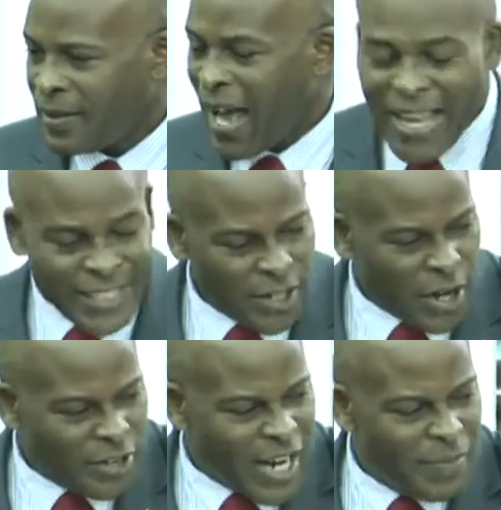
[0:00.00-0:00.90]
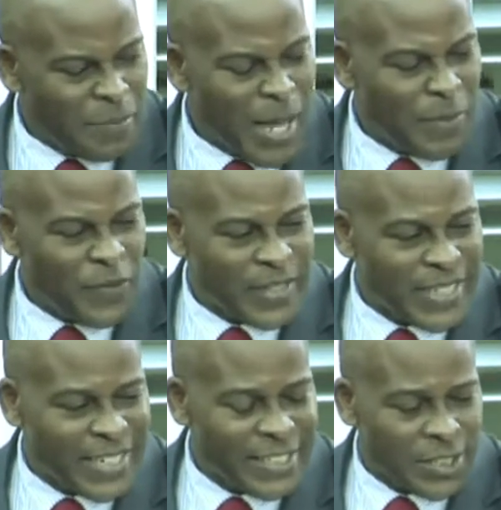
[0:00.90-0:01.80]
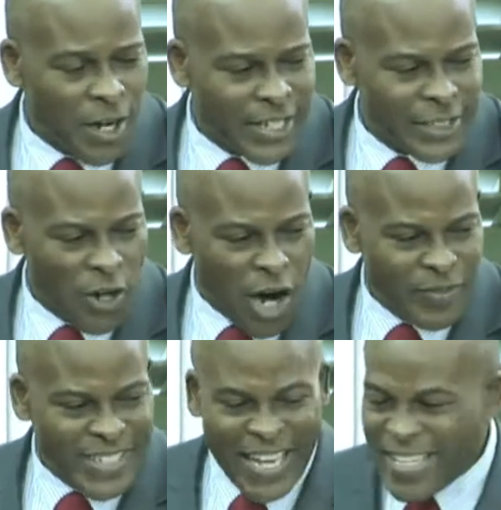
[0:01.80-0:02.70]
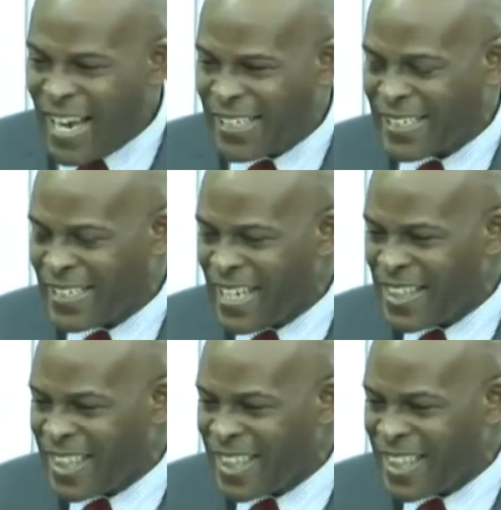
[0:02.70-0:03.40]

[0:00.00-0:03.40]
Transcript: As the Honorable Member for St. George North said yesterday,